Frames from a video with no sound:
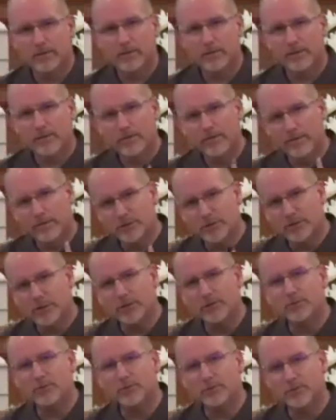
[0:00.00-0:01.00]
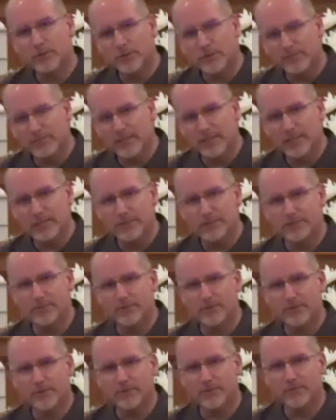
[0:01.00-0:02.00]
the children of
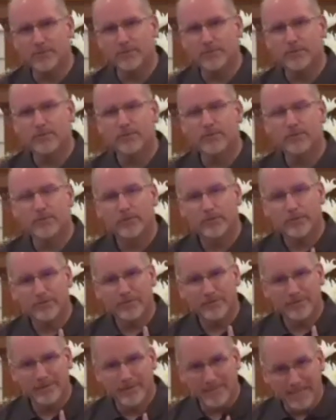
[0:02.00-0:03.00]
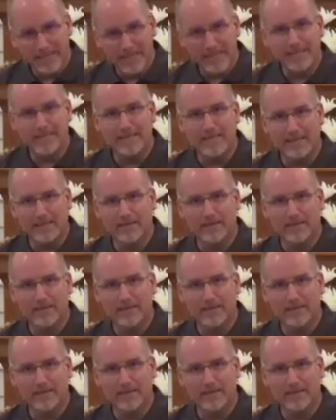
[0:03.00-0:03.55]
Israel needed,